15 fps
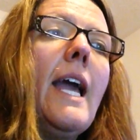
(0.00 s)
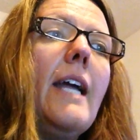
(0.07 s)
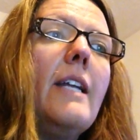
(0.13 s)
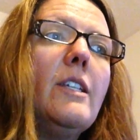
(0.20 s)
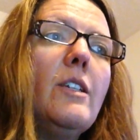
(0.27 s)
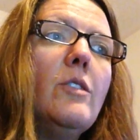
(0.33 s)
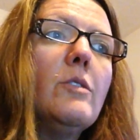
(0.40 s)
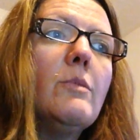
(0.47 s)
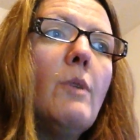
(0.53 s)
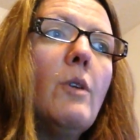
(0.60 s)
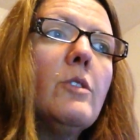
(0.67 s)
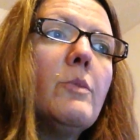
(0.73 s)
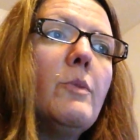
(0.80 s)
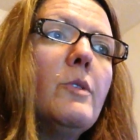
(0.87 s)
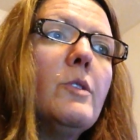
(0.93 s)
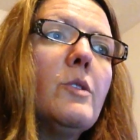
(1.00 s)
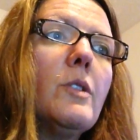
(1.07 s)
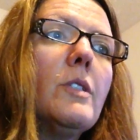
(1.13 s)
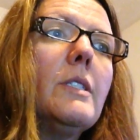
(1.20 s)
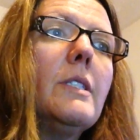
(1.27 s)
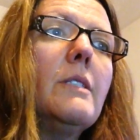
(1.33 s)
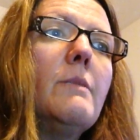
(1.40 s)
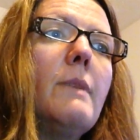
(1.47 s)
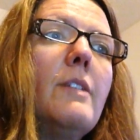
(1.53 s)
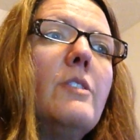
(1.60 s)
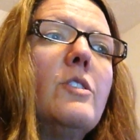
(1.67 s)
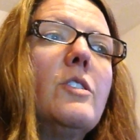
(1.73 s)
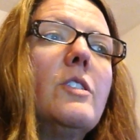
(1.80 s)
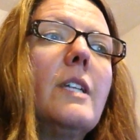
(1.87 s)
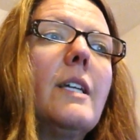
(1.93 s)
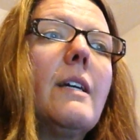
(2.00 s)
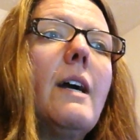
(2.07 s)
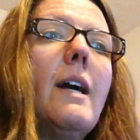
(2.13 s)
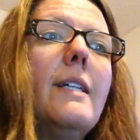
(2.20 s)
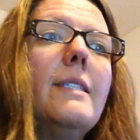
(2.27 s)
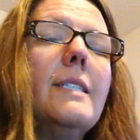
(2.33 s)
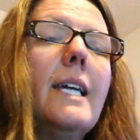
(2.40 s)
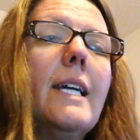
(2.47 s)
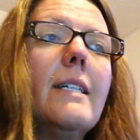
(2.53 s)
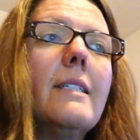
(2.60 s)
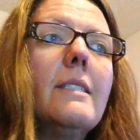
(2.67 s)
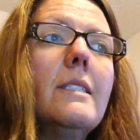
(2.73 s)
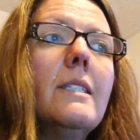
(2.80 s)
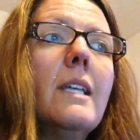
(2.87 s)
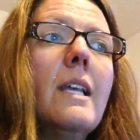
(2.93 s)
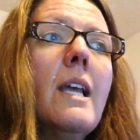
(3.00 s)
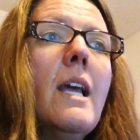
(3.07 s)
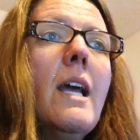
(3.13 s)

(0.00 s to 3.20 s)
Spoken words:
and use multiple sources, measures, and contexts.